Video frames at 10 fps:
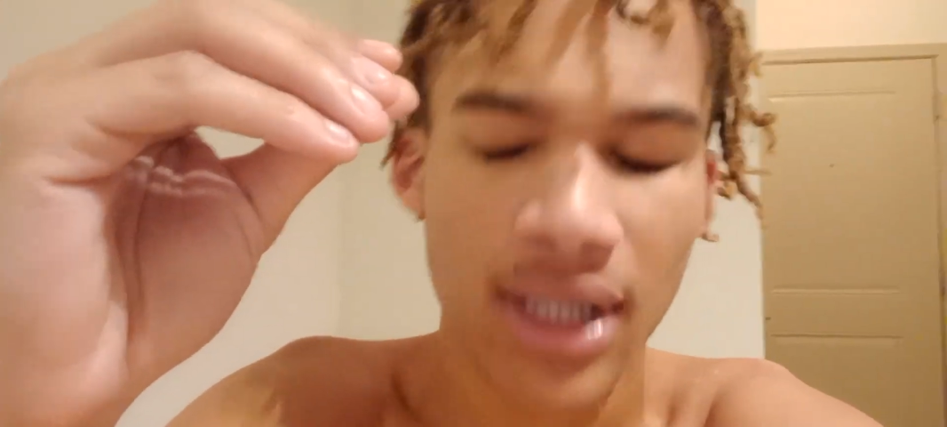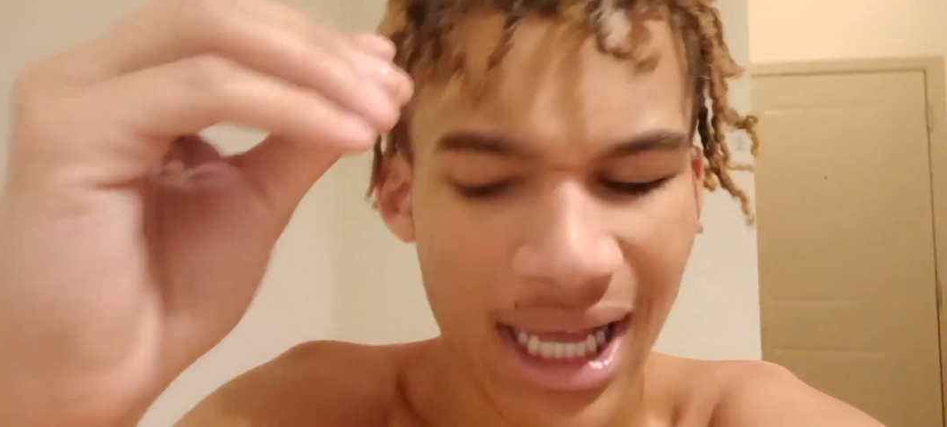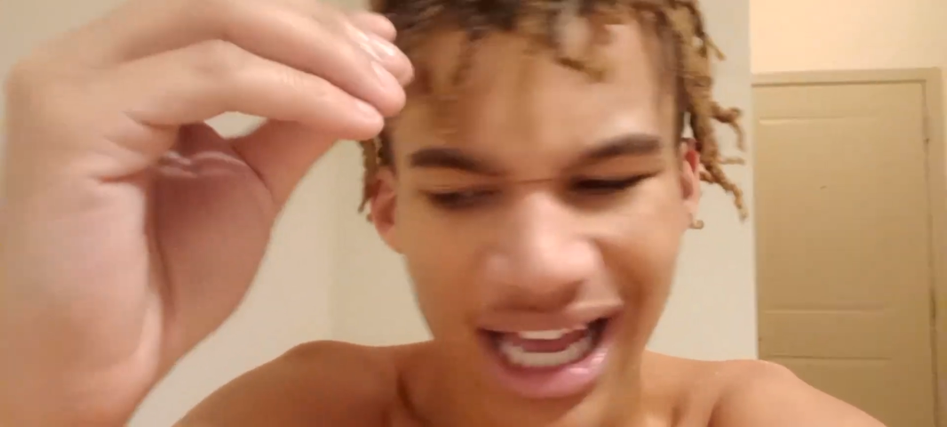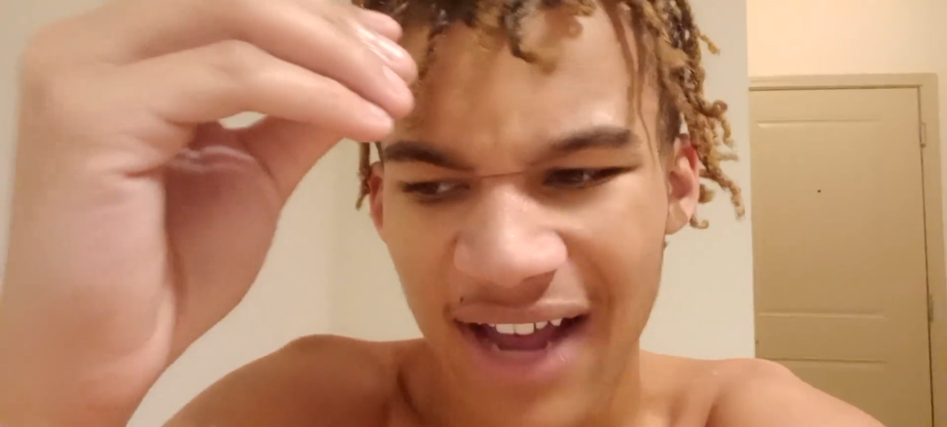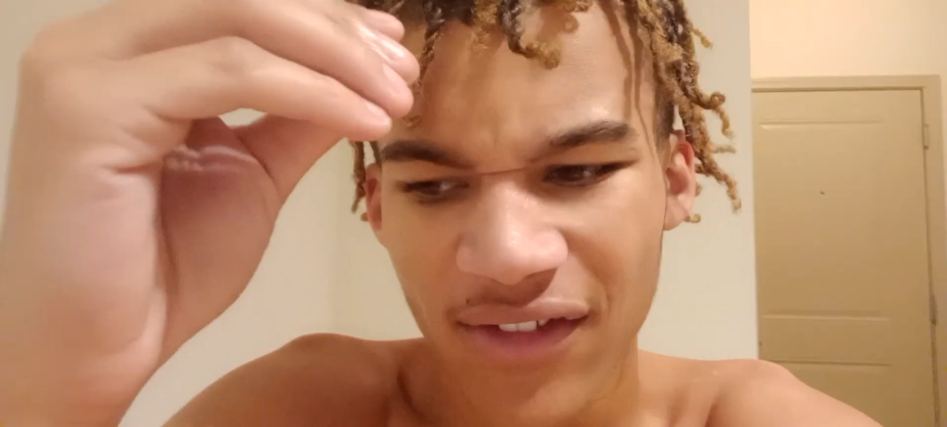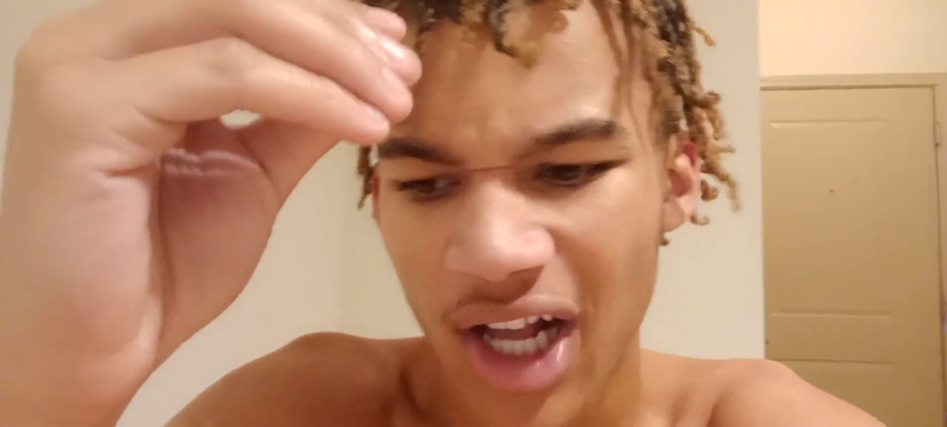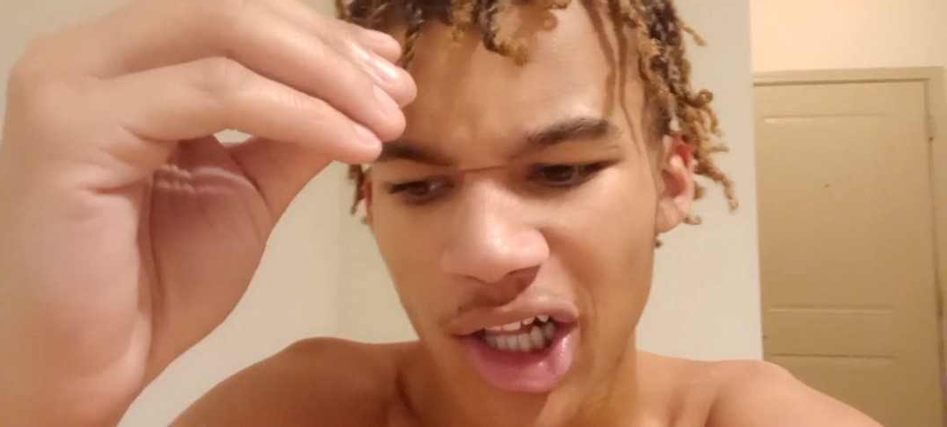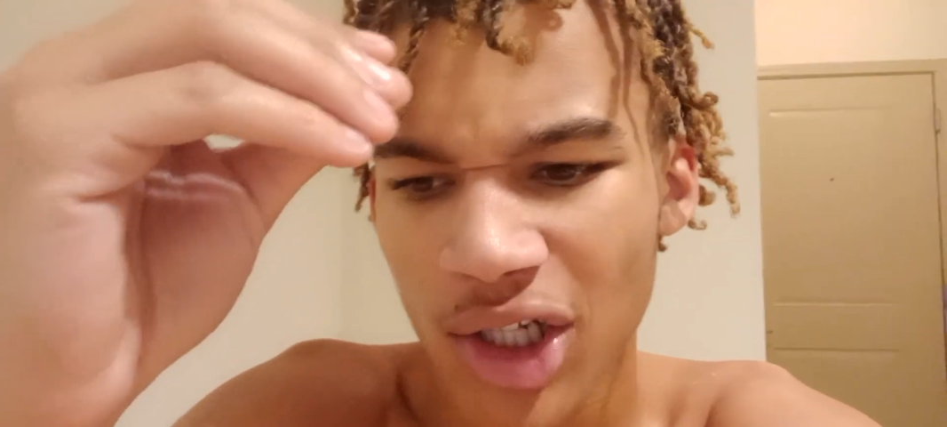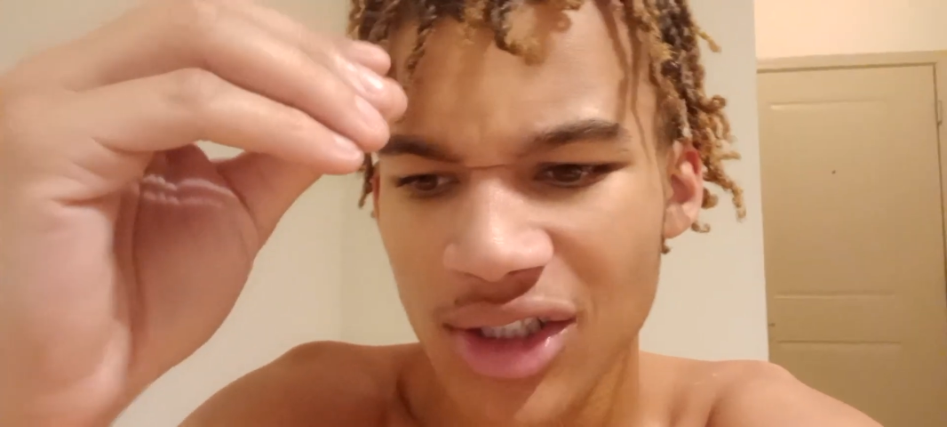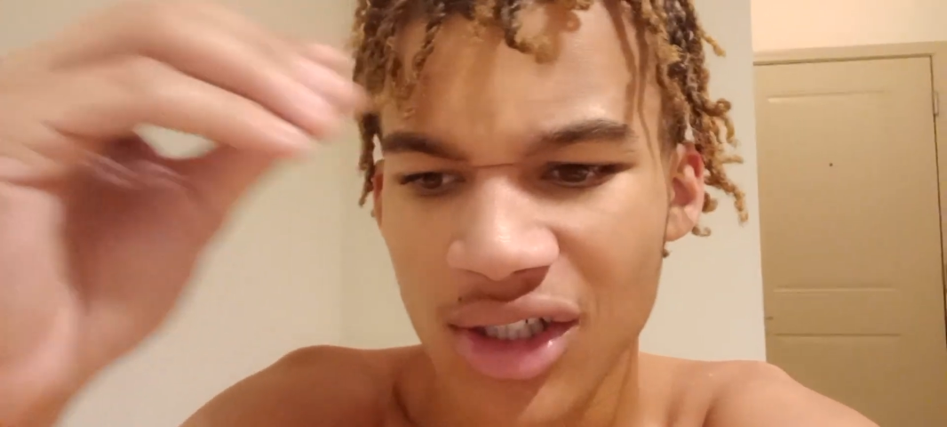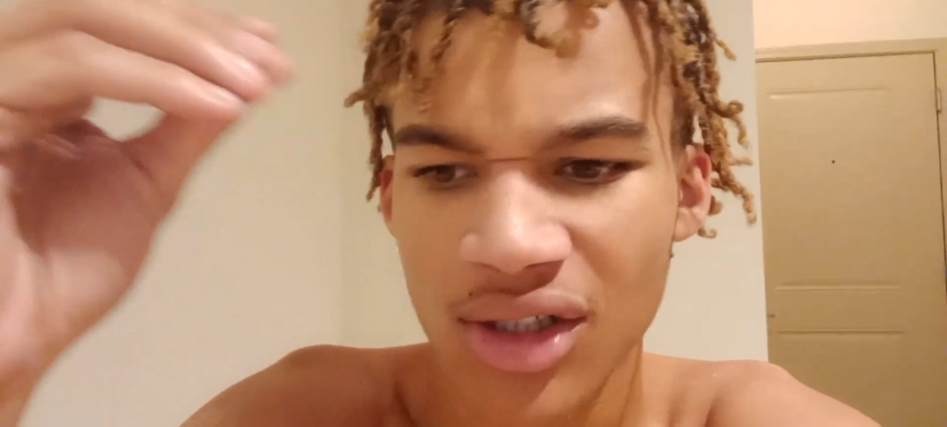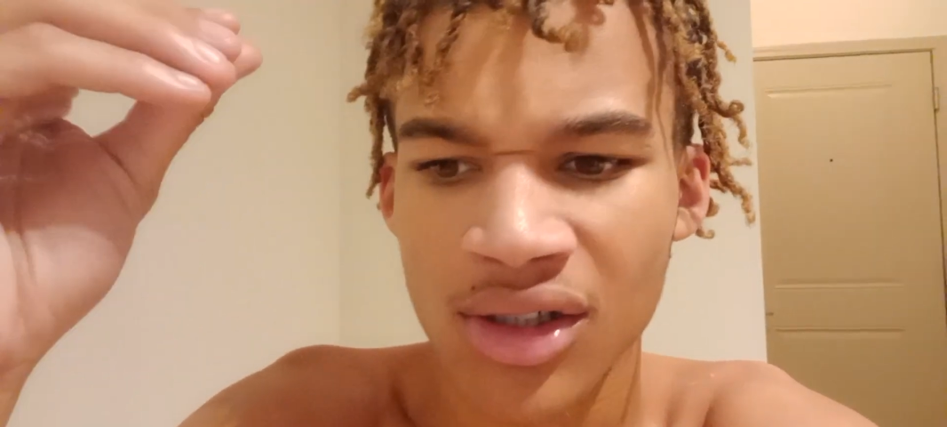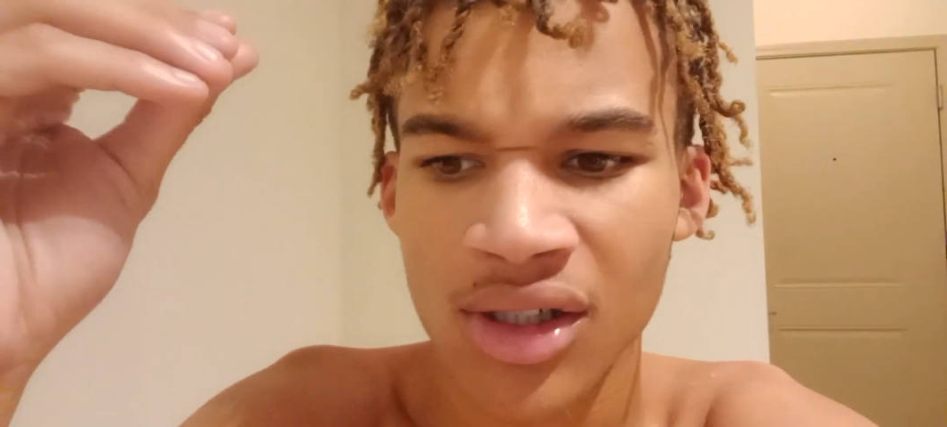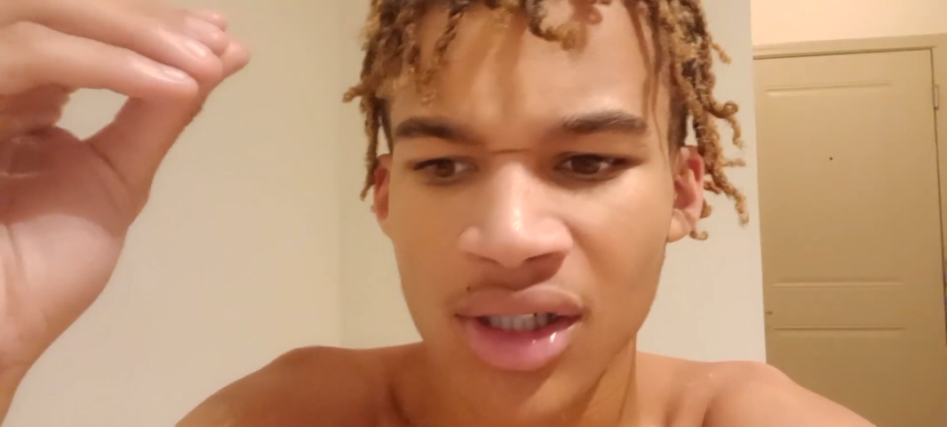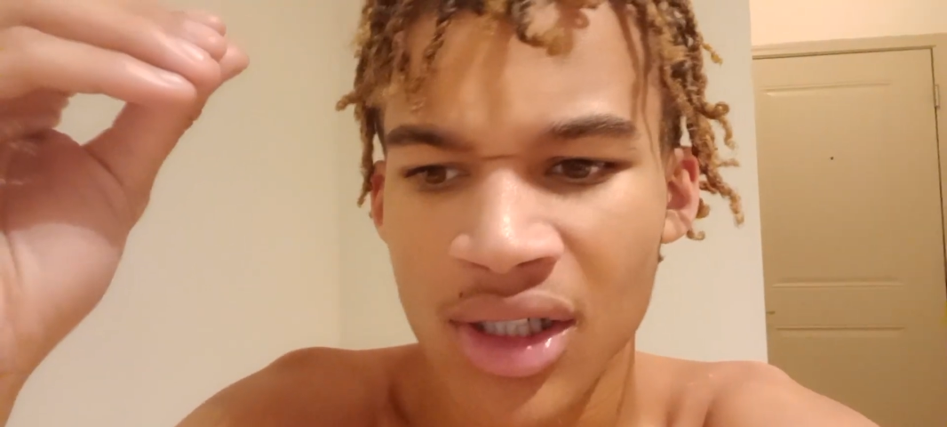After I lost her,